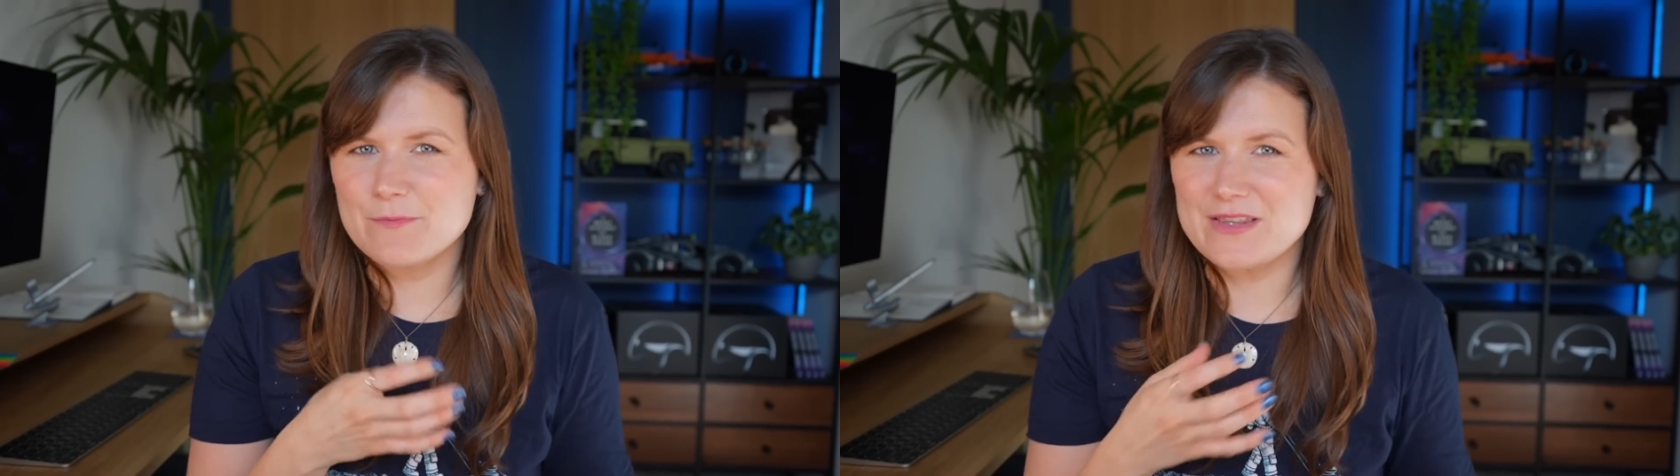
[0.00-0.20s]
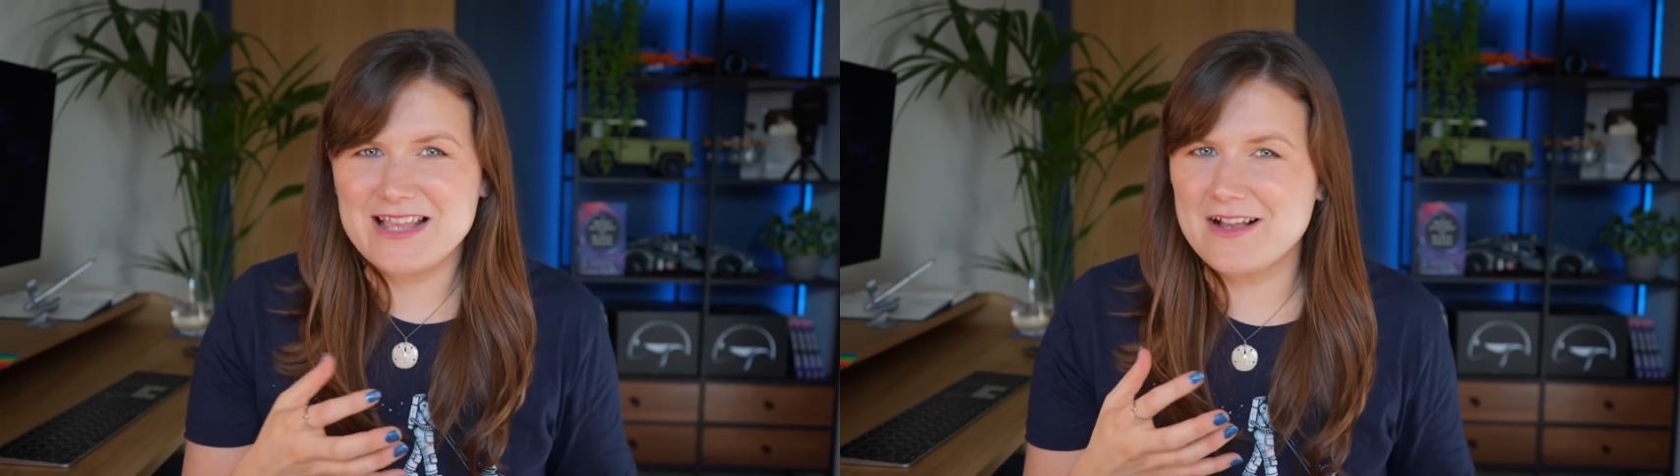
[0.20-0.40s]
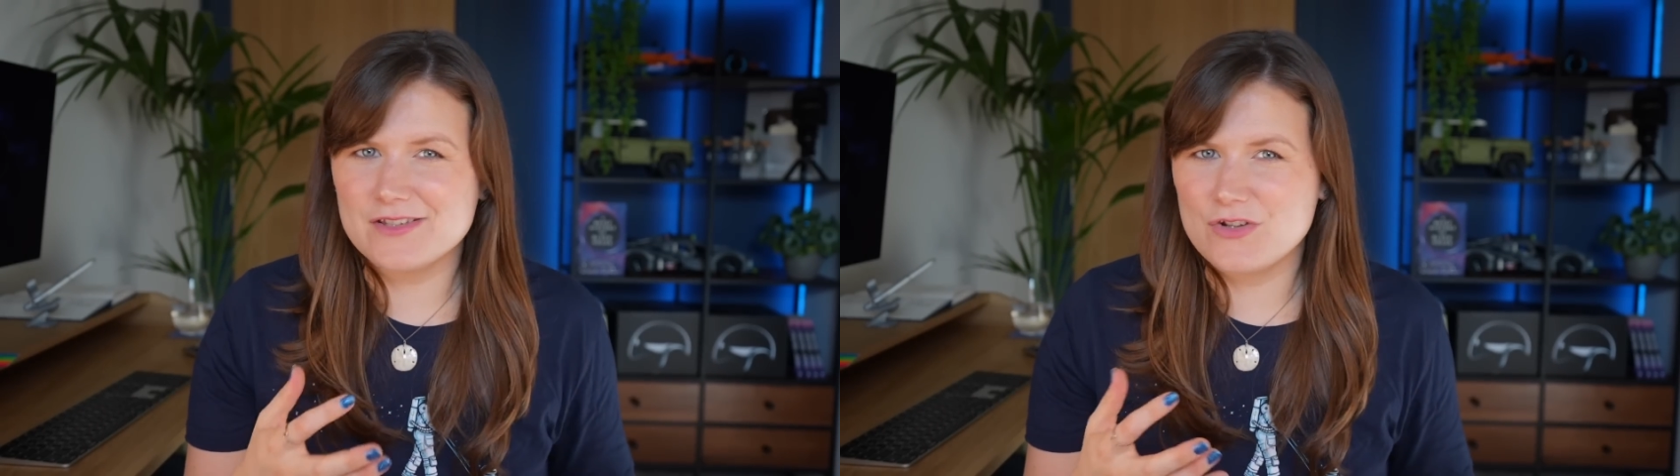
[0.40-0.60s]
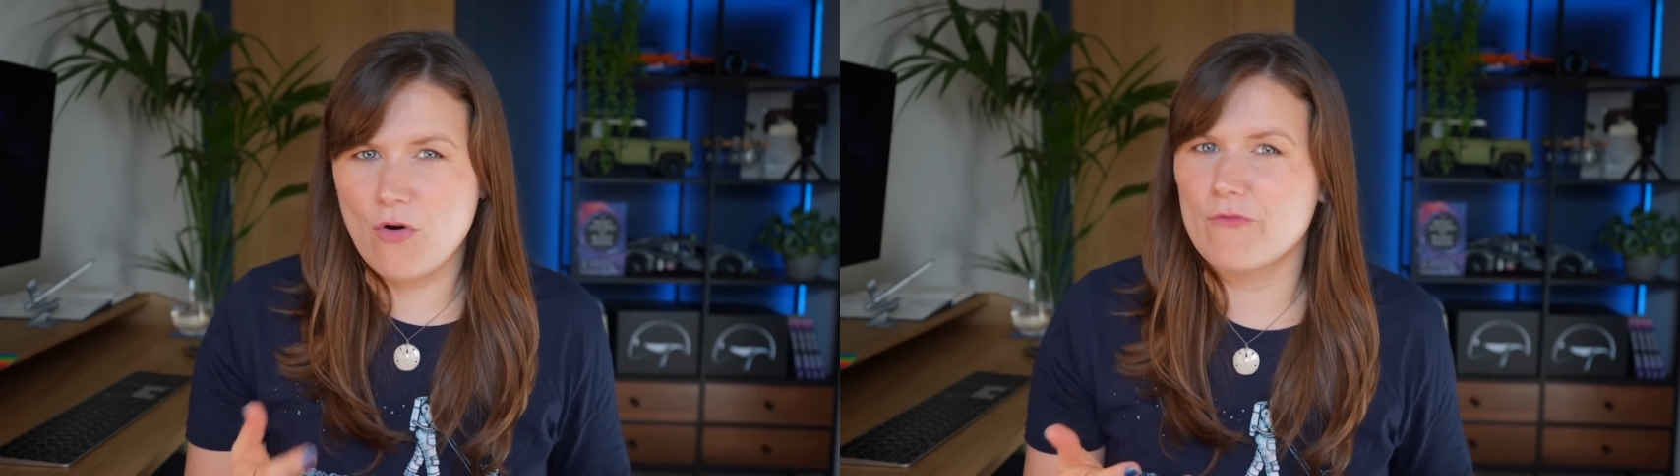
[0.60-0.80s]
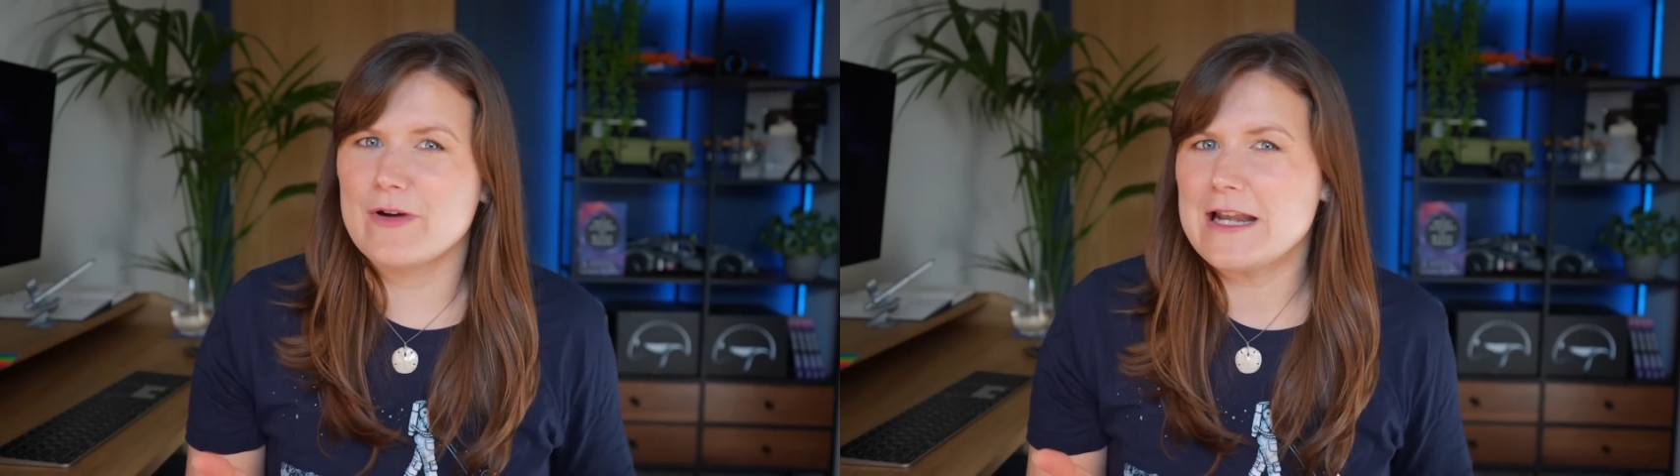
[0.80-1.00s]
but that's
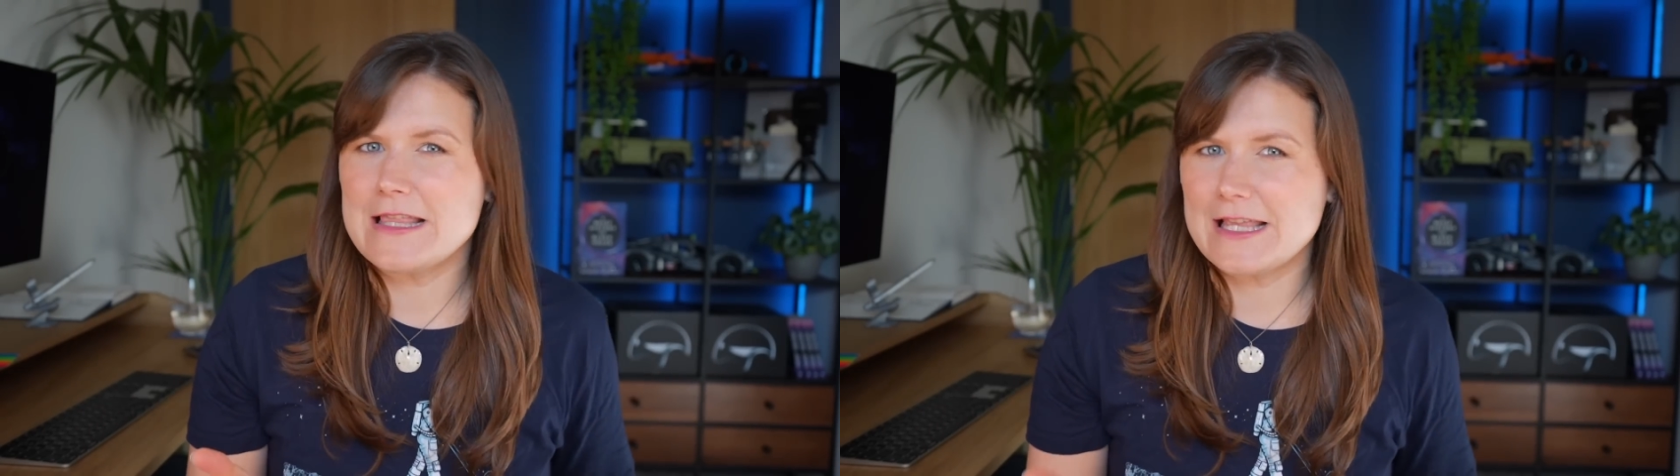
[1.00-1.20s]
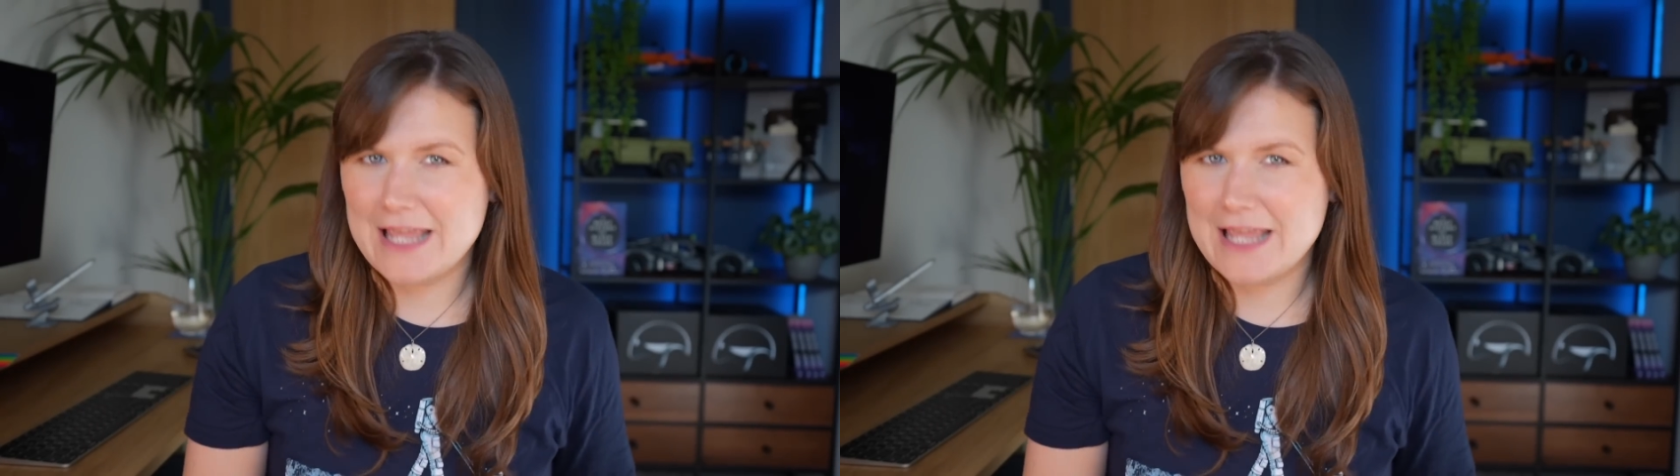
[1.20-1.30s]
not really the